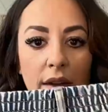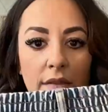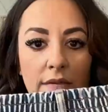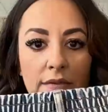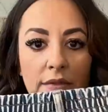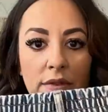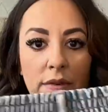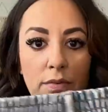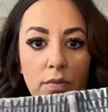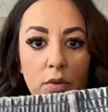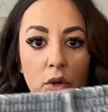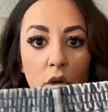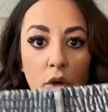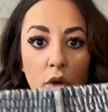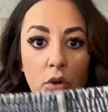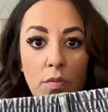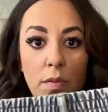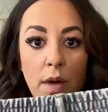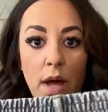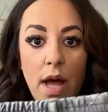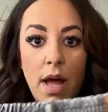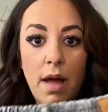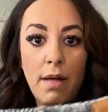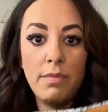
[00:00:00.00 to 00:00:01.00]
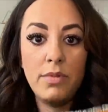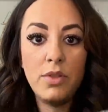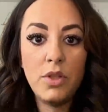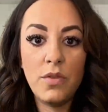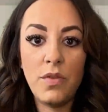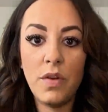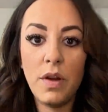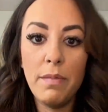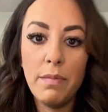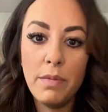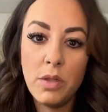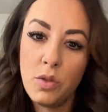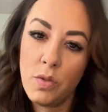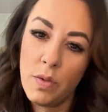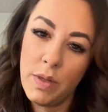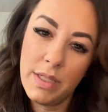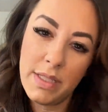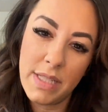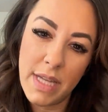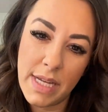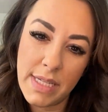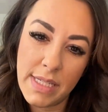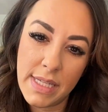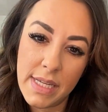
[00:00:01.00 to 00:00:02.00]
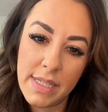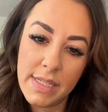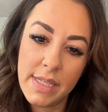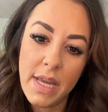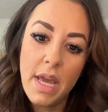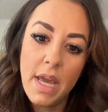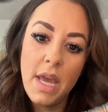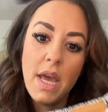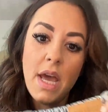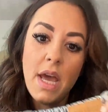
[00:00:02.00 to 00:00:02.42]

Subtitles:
give some room. So if you're in between sizes.